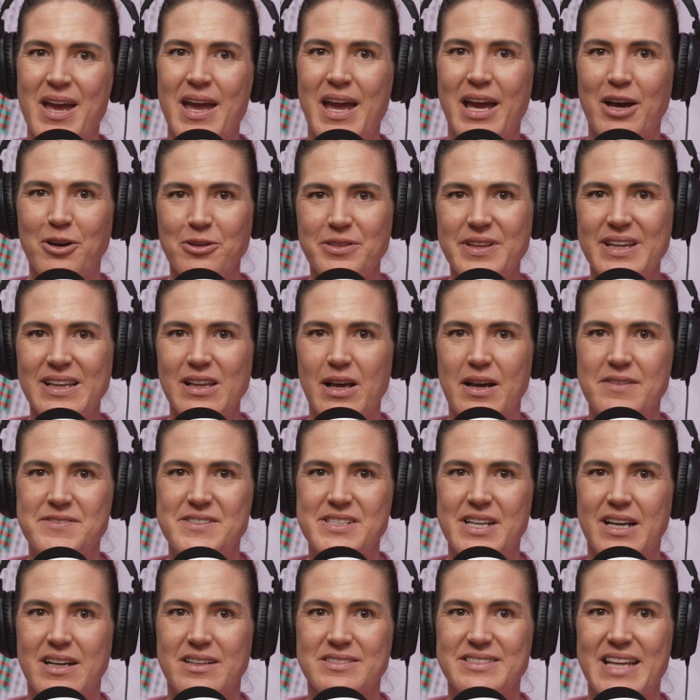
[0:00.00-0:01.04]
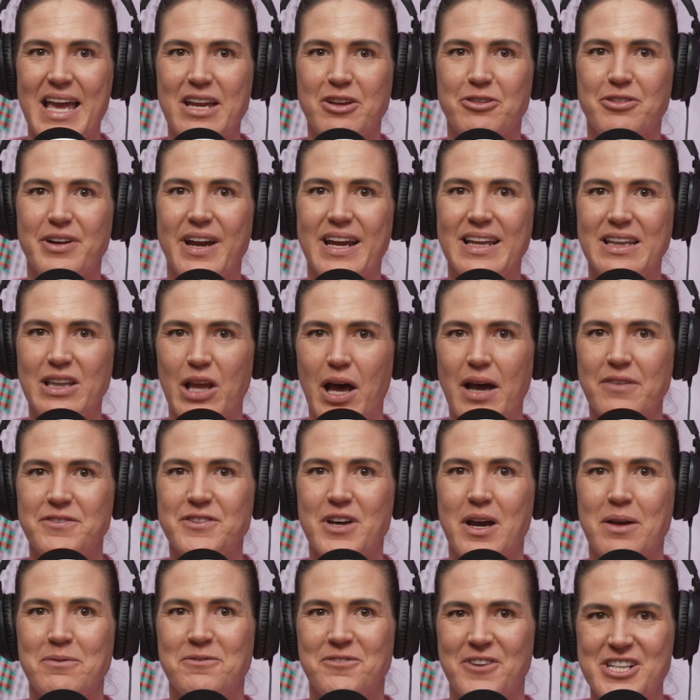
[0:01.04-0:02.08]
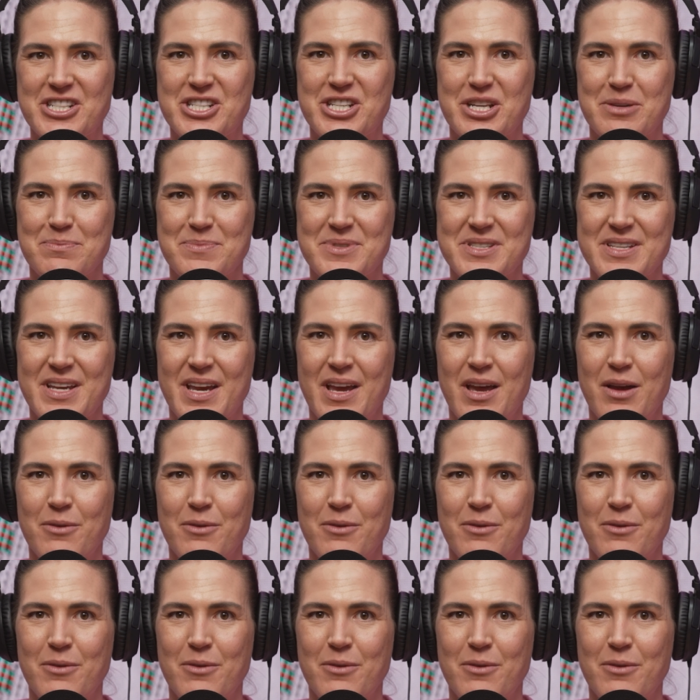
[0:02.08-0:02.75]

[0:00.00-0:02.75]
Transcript: healthy lifestyles and create lifetime friendships,